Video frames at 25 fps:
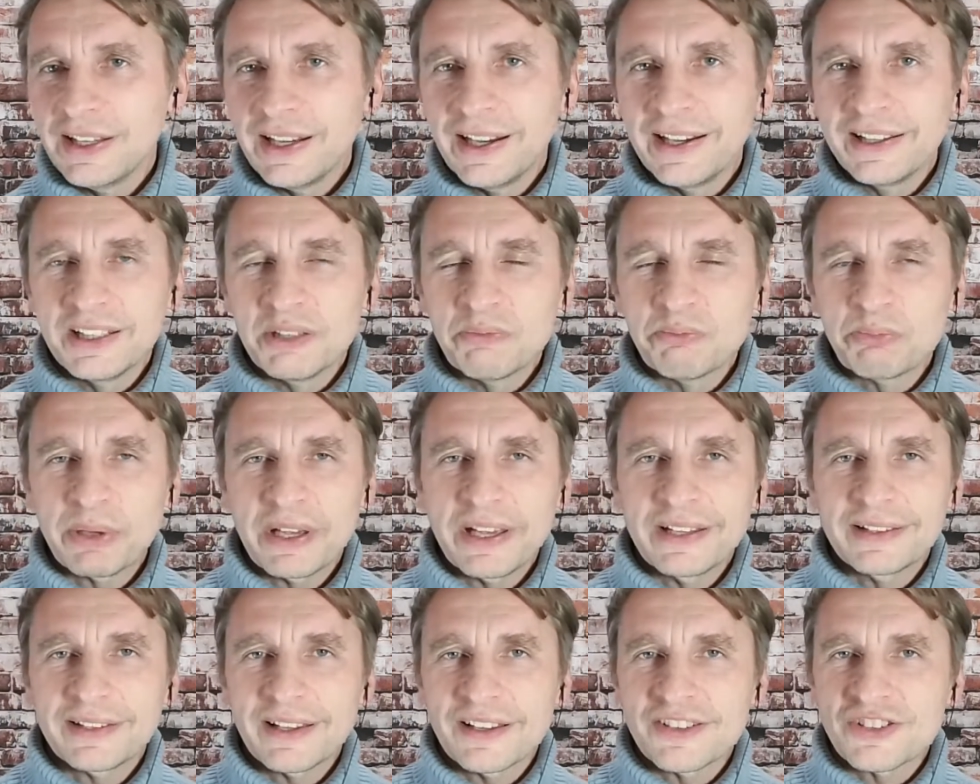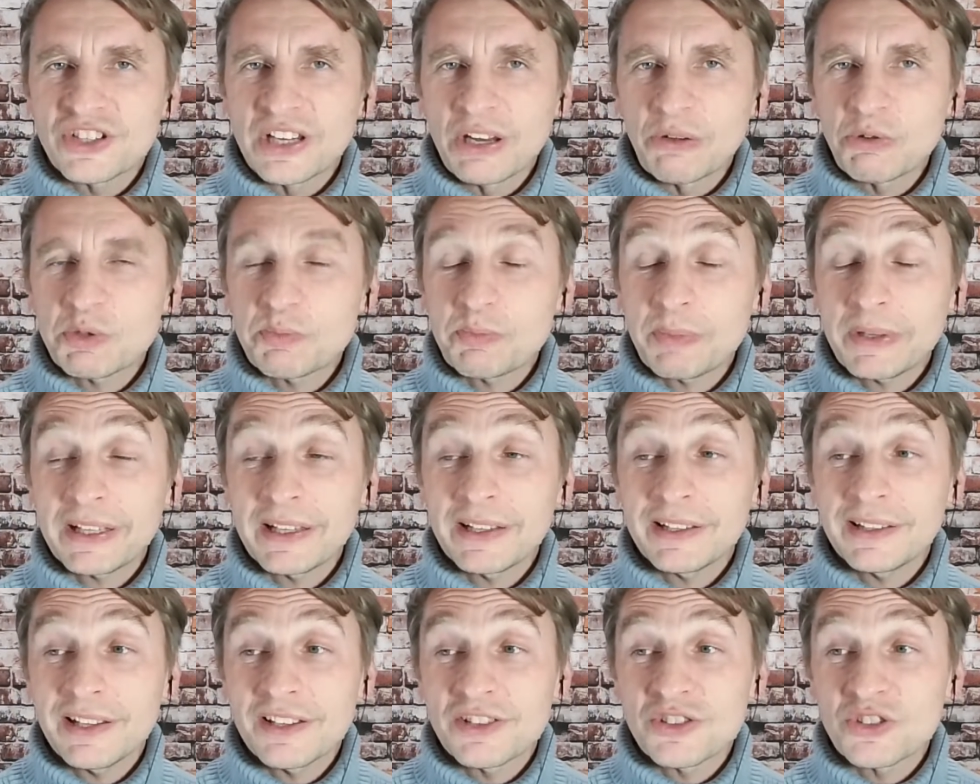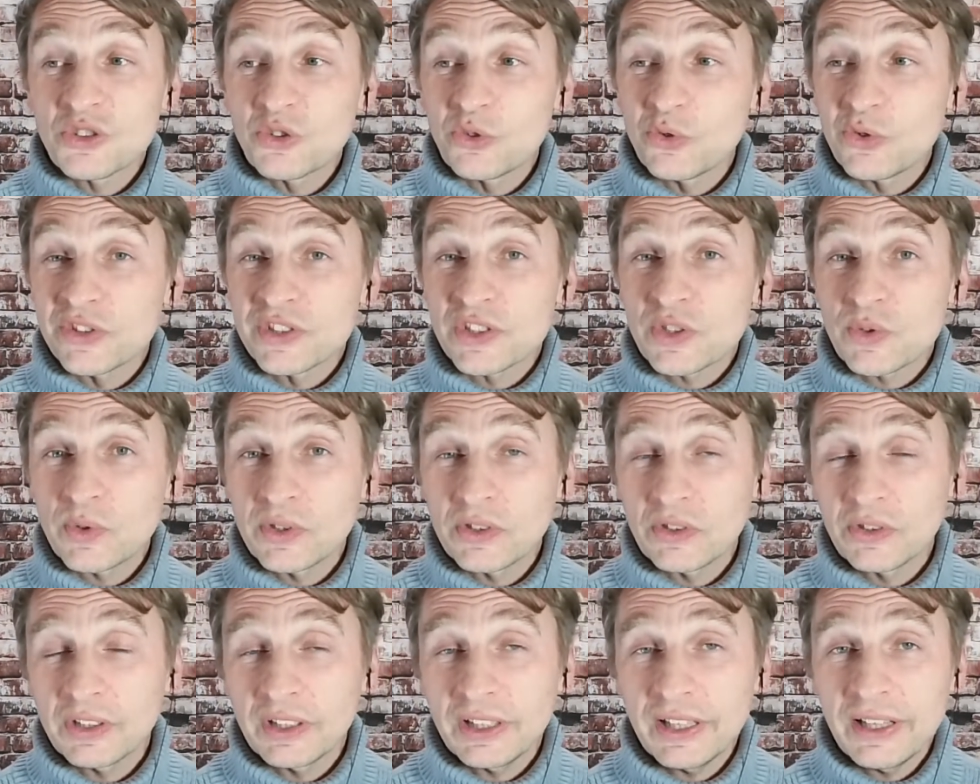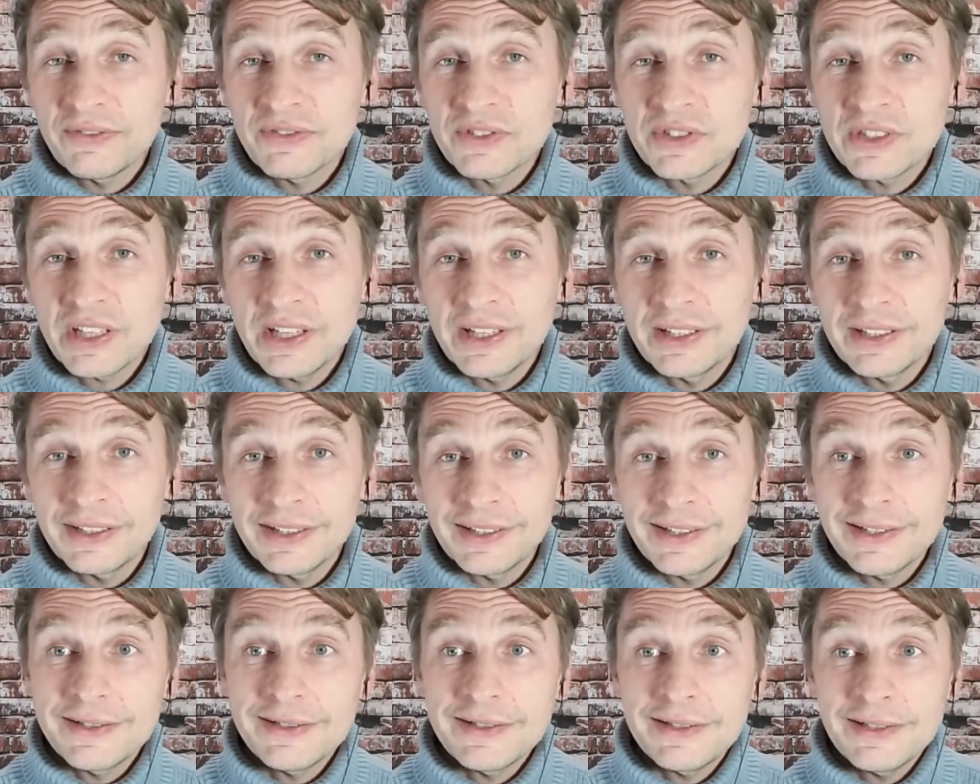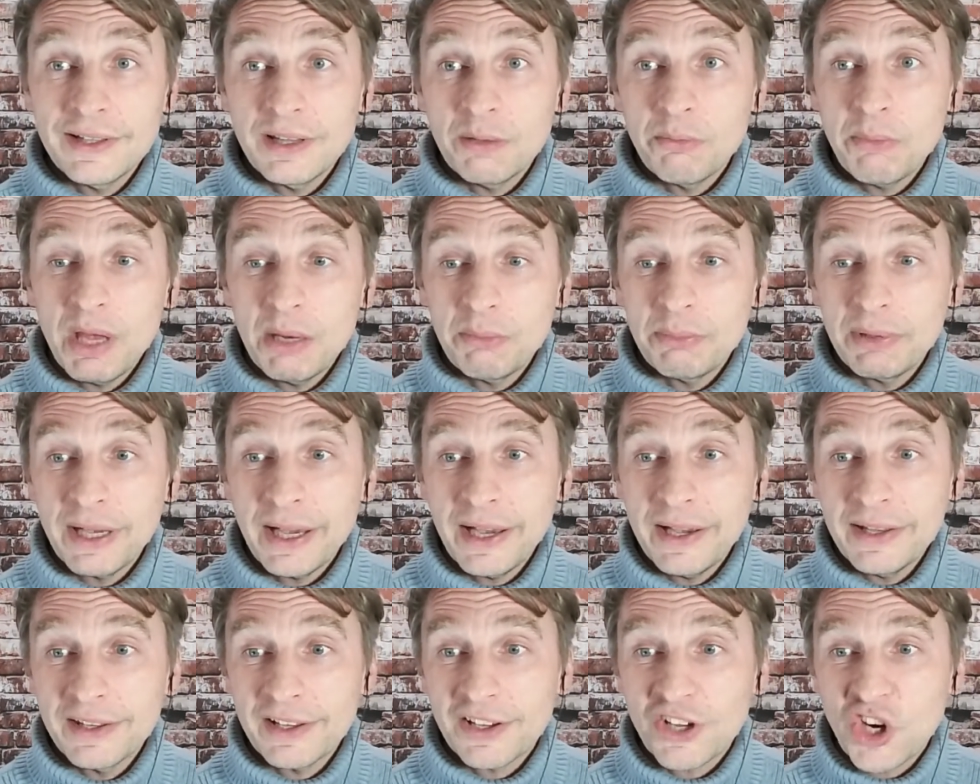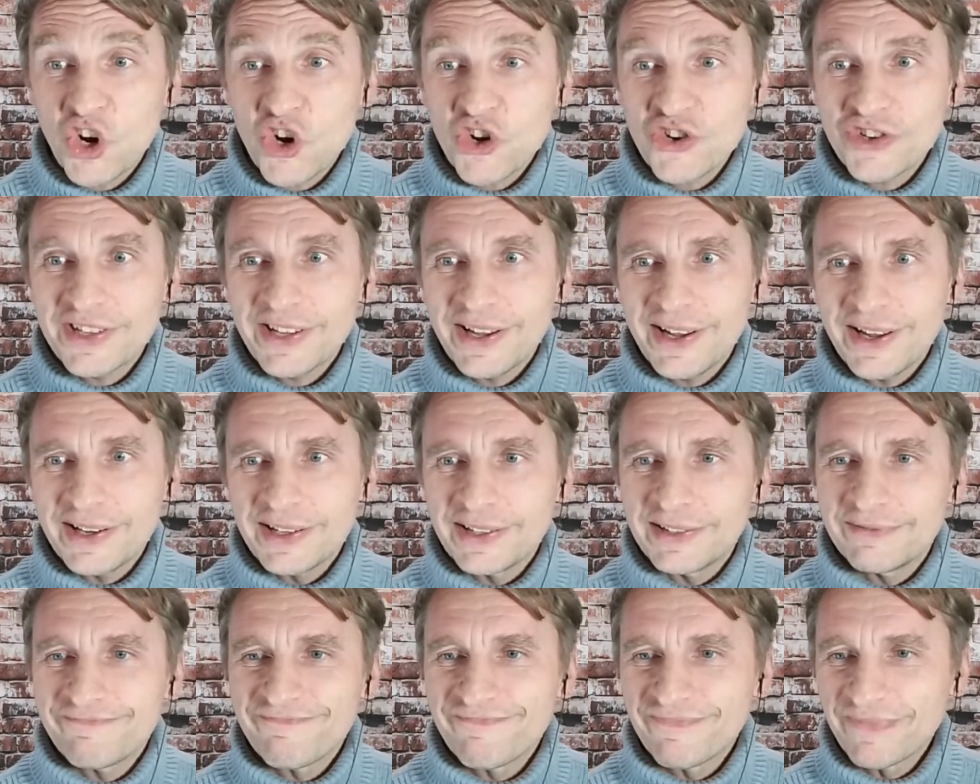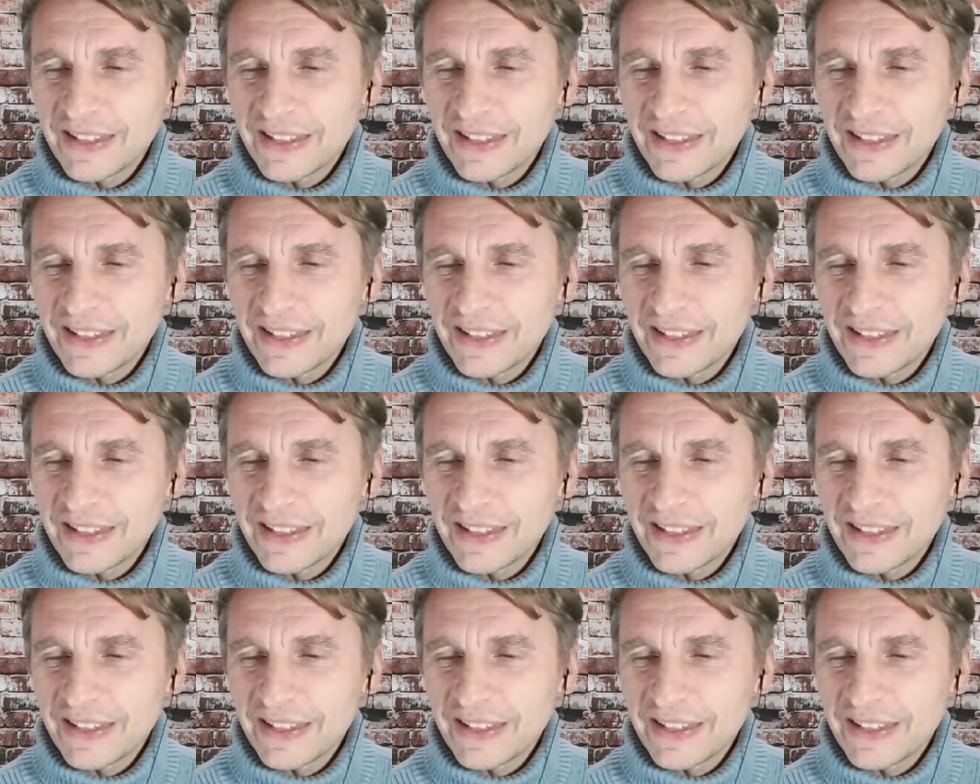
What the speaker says: I didn't pay attention. I wasn't paying attention to the screen on the left side. Didn't see the man behind the curtain.